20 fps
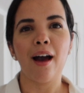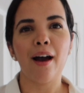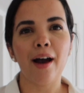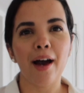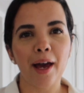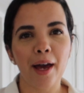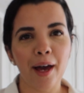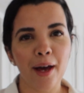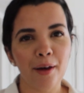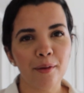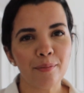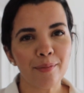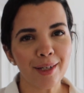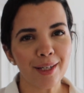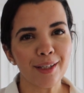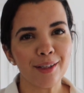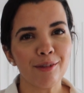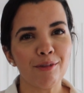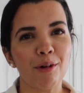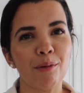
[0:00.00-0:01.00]
I have
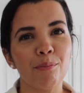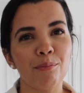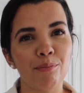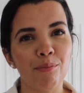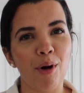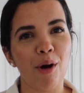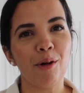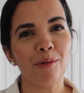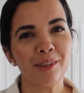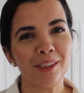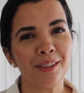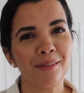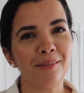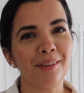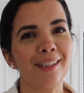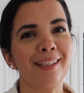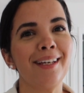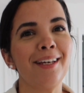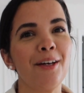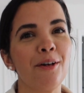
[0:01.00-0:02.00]
been
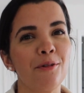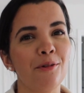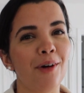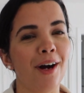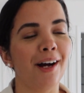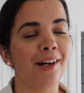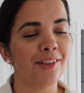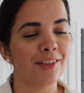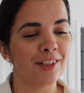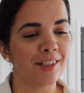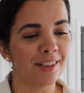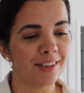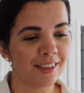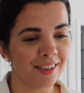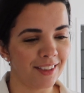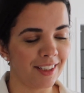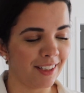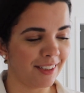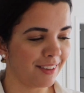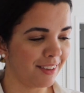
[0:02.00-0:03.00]
compulsively watching
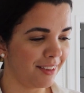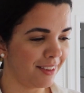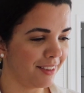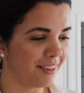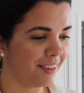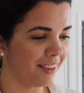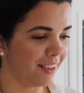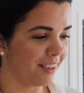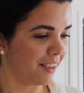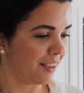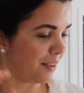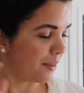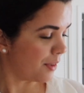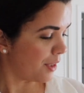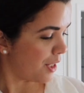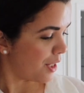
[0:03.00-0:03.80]
Sex and the City.